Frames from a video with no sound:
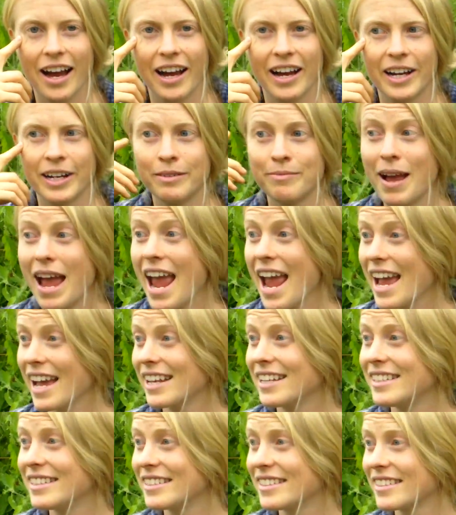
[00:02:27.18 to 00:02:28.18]
Um,
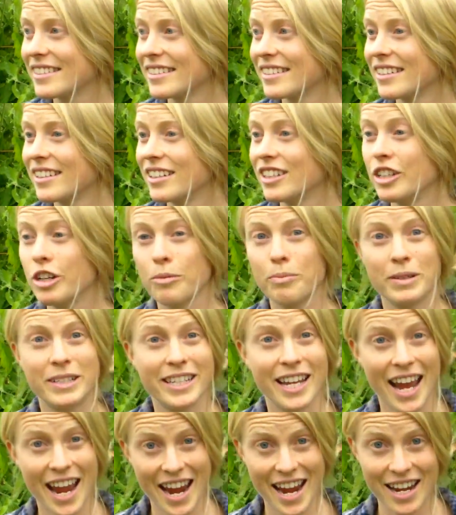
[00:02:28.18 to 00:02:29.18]
and your
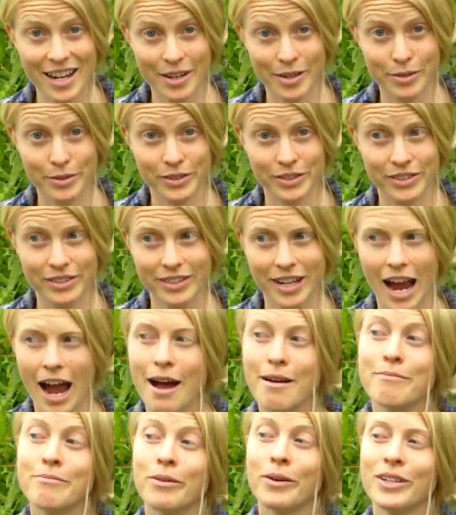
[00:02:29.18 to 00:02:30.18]
potatoes,
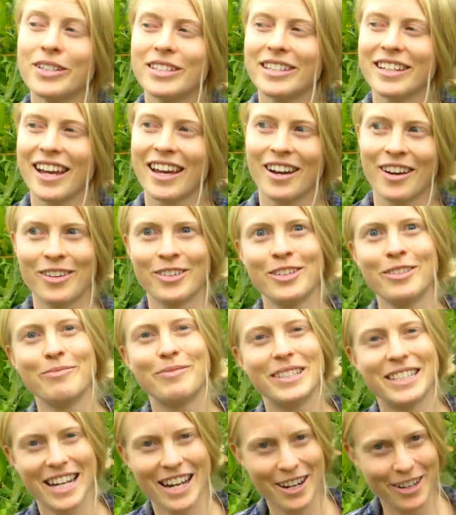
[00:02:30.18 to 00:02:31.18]
I'm pointing at our
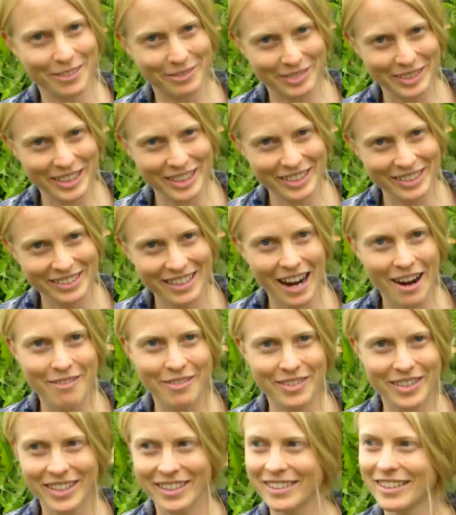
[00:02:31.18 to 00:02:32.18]
old potato field,
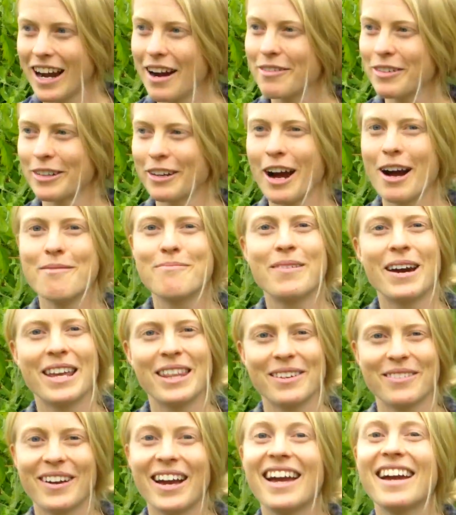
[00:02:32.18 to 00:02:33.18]
covered in cover crop, by
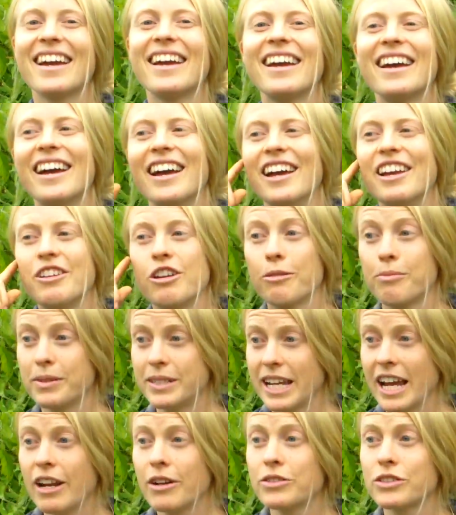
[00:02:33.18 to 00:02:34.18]
the way. Your
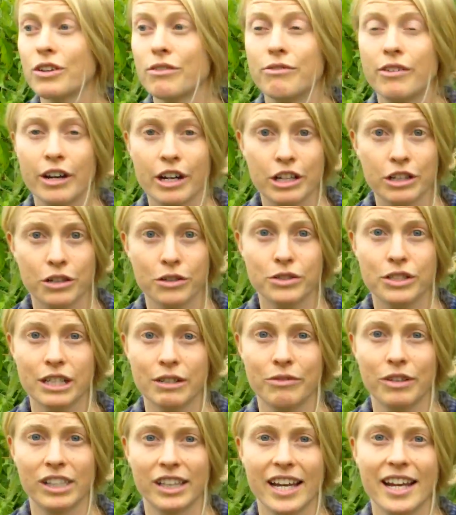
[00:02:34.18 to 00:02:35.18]
potatoes are very
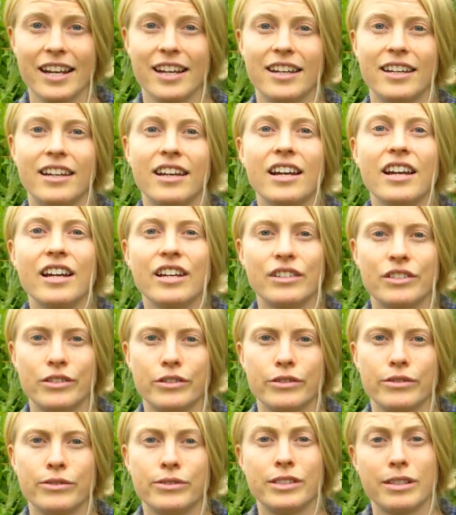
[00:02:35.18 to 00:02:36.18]
closely related
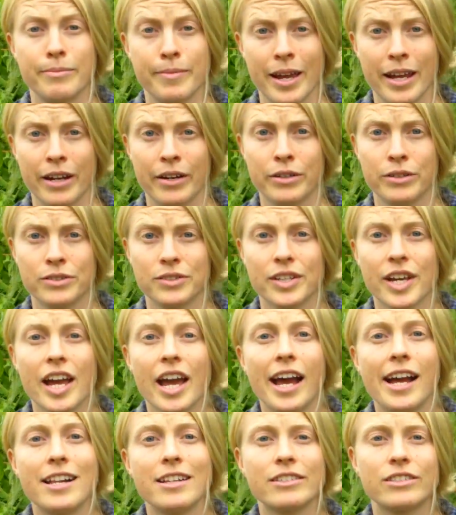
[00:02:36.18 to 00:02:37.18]
to tomatoes,
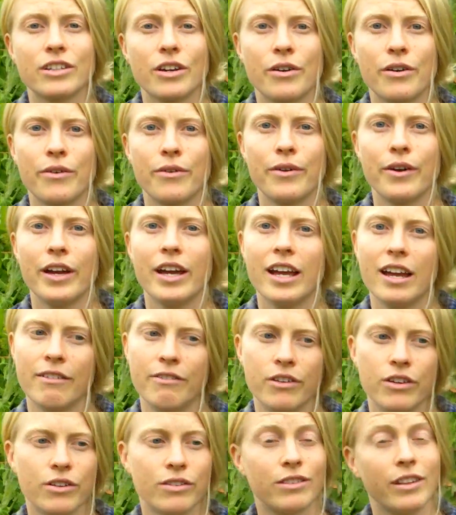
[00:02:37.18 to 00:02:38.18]
and so
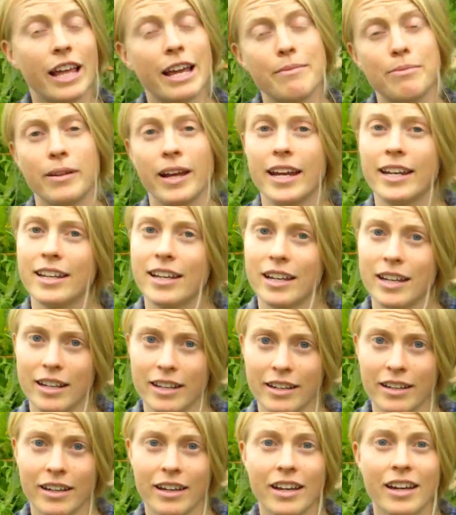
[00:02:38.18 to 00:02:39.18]
if you late blight
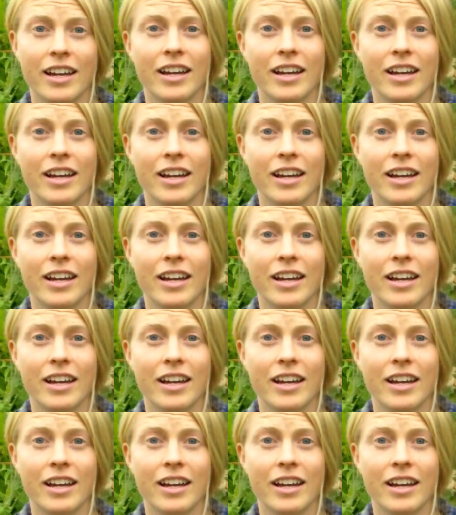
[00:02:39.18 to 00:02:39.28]
can